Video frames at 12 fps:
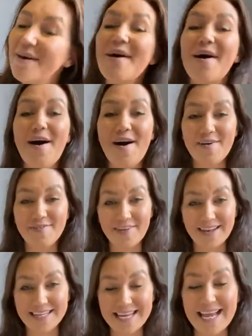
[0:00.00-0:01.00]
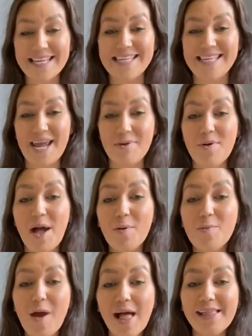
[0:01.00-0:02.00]
Ah, oh, fantastic.
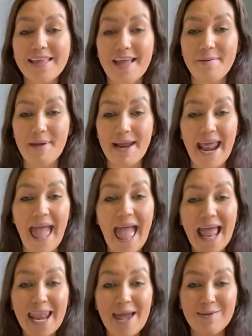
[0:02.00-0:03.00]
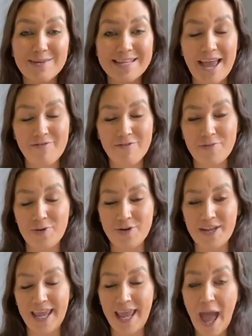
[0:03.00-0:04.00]
Well, welcome and hello to
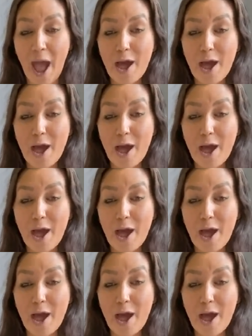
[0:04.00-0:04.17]
everybody.